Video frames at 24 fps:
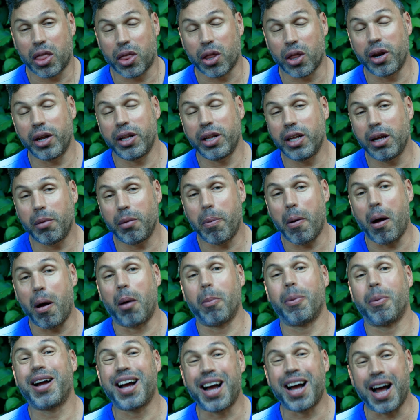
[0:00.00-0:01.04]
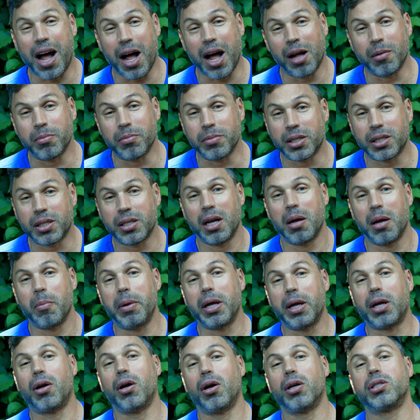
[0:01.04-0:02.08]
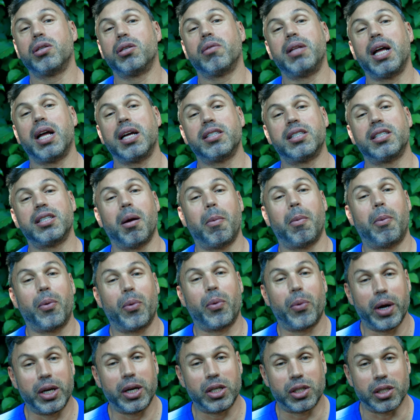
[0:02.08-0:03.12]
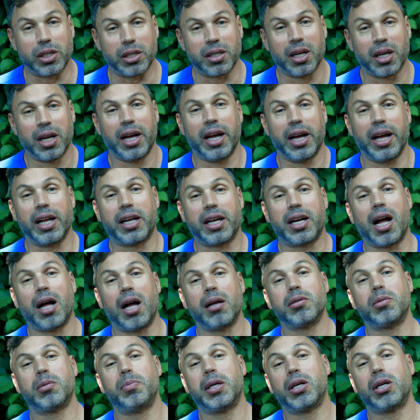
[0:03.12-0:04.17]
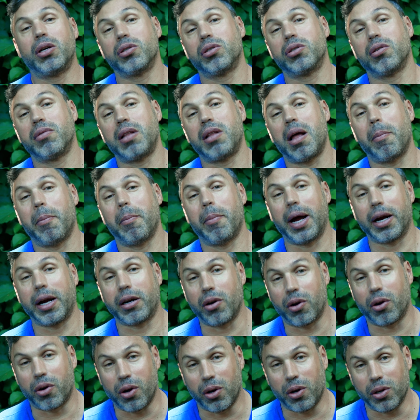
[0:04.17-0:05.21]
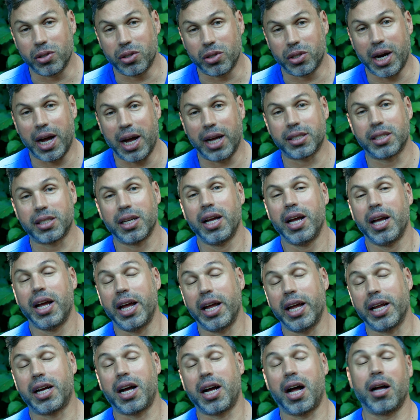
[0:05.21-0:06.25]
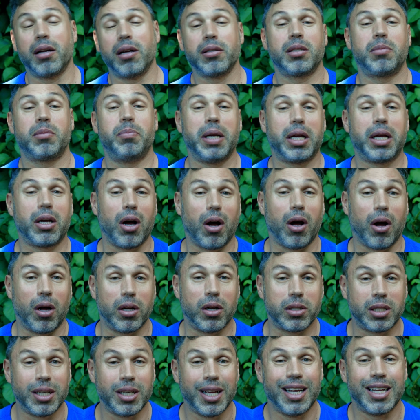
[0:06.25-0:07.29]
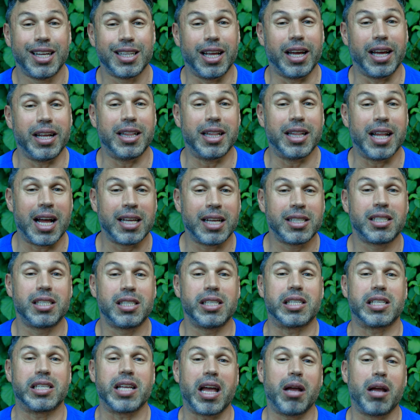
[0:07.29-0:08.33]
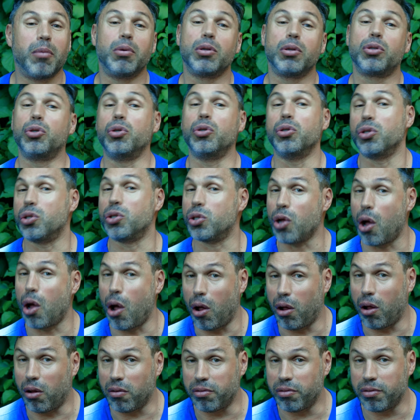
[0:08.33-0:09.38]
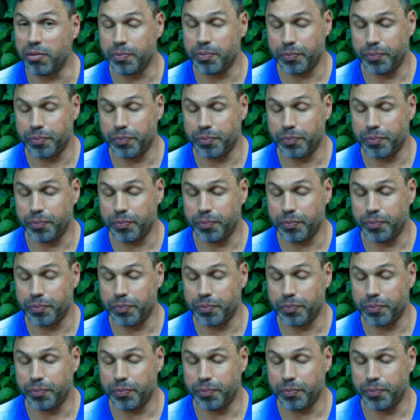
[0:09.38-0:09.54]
3D pop comes because of that separation. It comes because of that micro contrast. It comes because the lens is able to resolve.